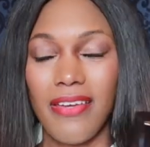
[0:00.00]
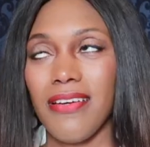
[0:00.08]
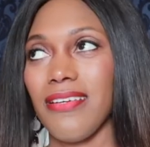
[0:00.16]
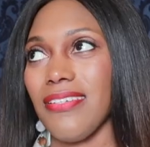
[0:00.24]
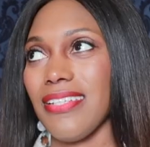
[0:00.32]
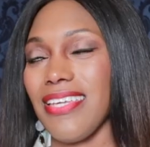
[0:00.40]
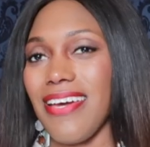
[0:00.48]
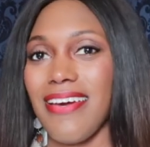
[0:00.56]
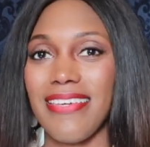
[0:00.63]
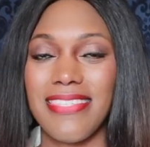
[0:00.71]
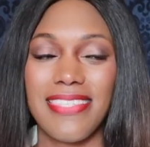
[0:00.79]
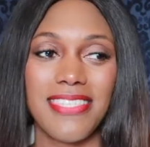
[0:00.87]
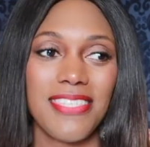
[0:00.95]
Oh,
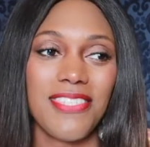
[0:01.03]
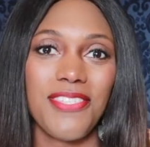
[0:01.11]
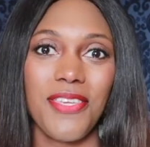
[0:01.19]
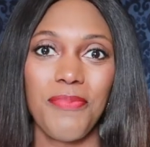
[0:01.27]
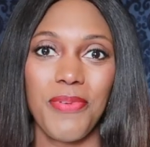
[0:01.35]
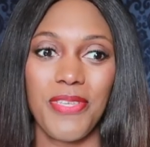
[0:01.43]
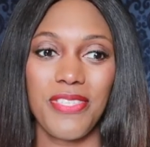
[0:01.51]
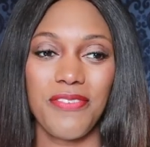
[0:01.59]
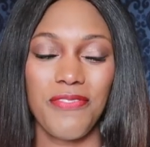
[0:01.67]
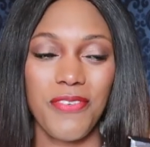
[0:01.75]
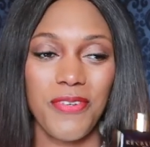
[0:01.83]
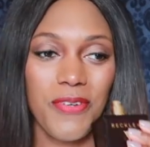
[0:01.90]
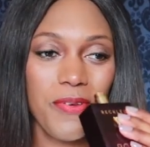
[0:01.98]
guys, this is so
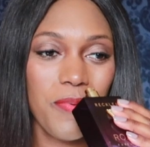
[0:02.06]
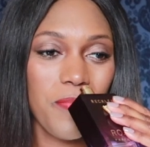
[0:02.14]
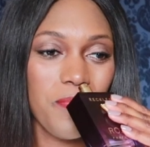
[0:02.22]
beautiful.